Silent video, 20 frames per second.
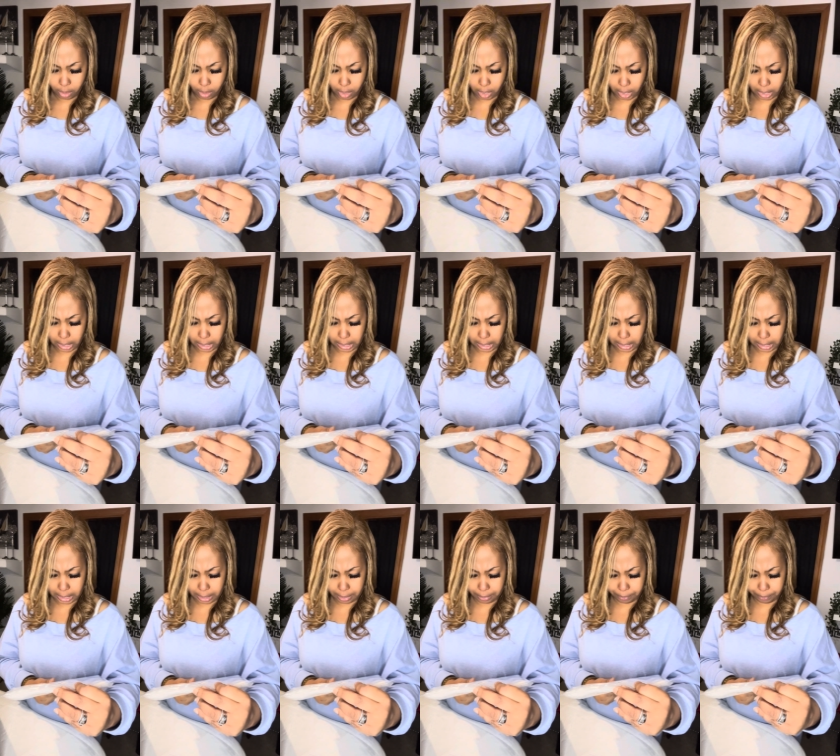
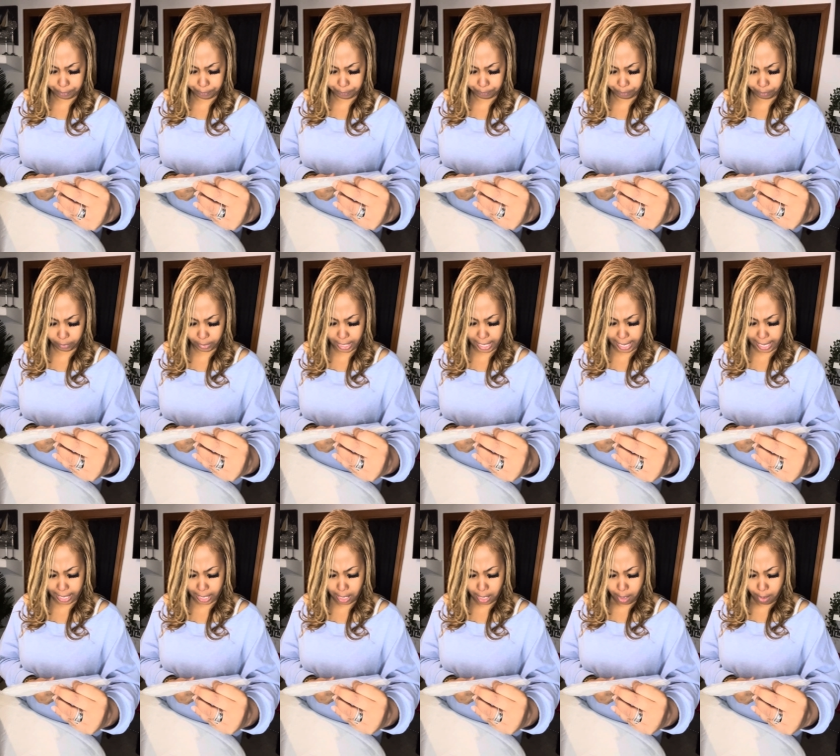Um,
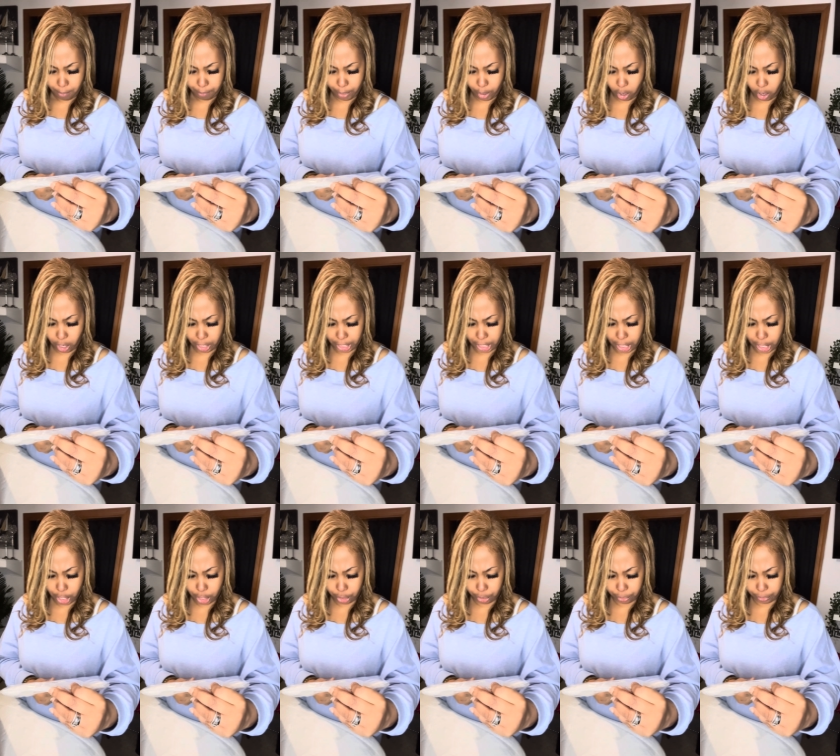yeah,
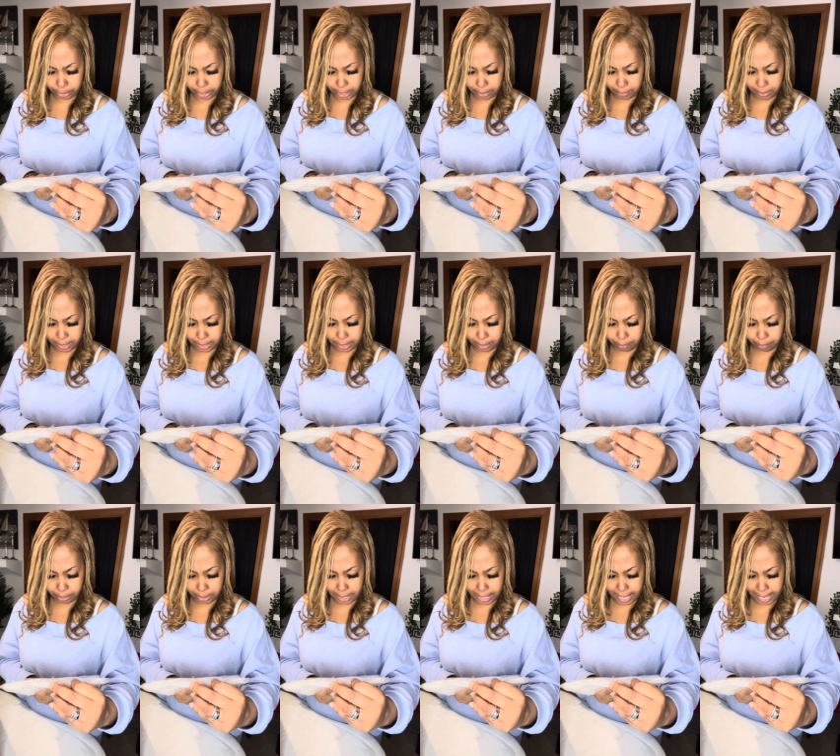party Christmas
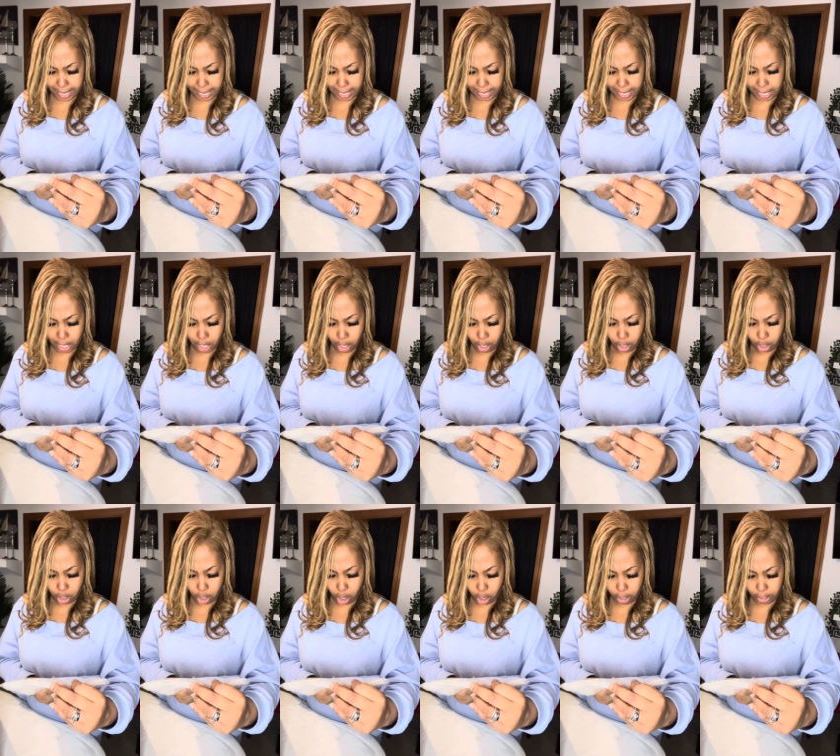supply,
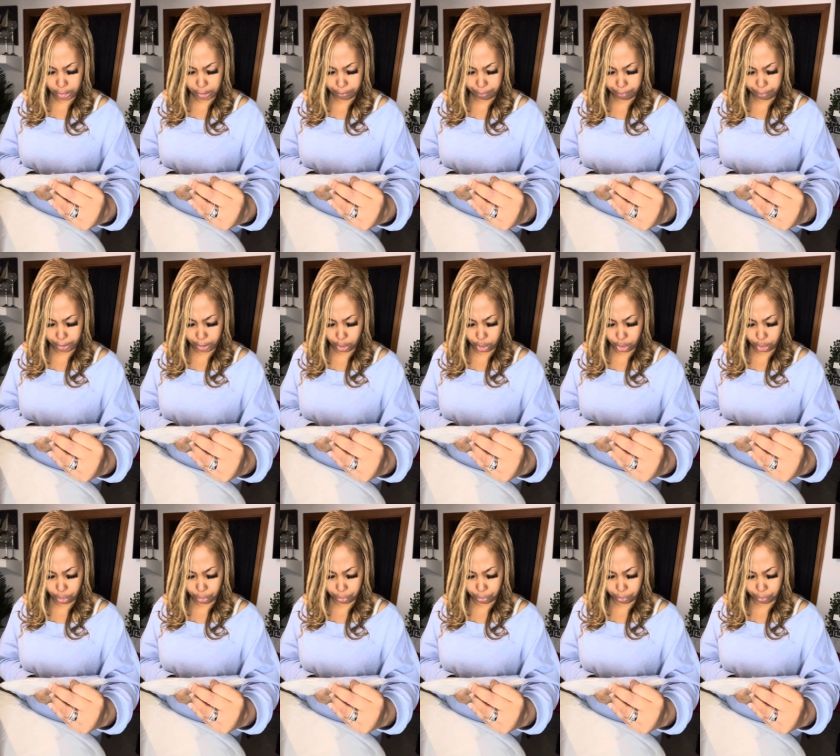large
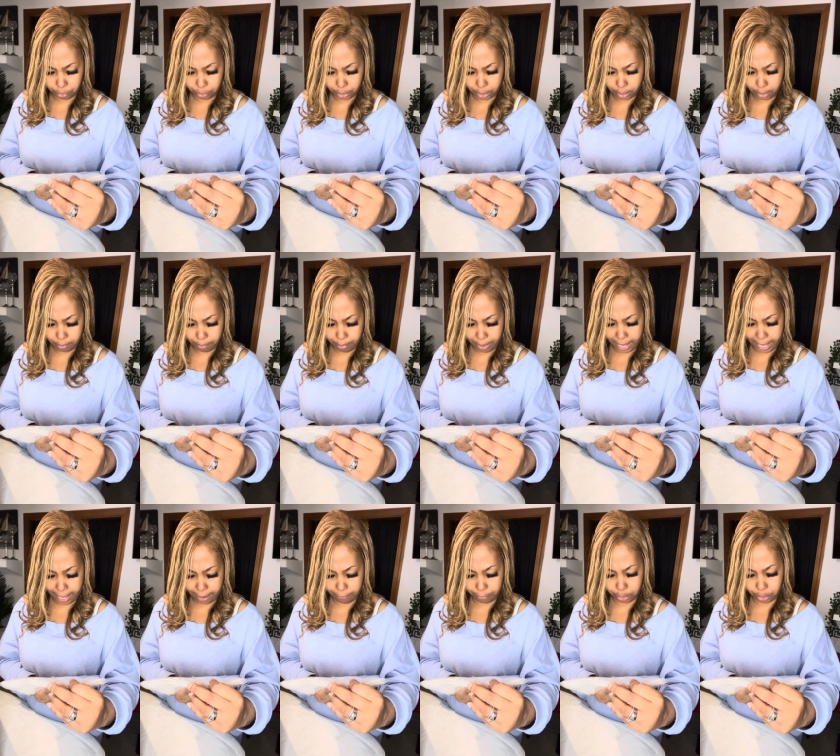balloon
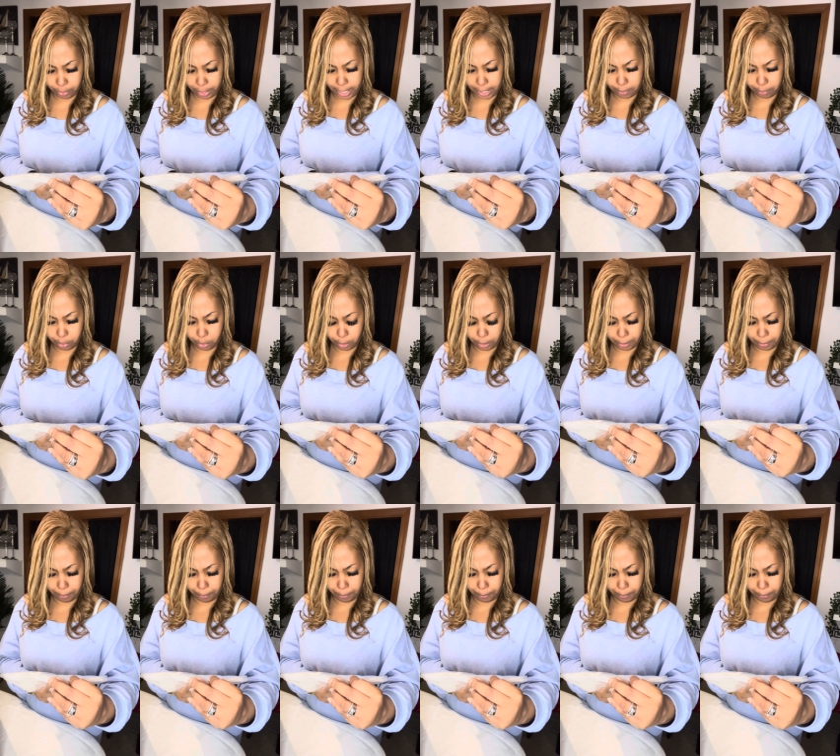bag for transport.